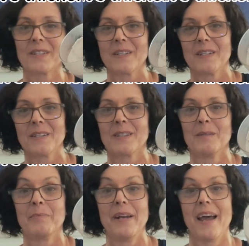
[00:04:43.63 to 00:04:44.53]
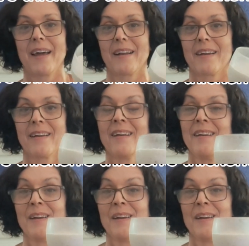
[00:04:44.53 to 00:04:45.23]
This is the banana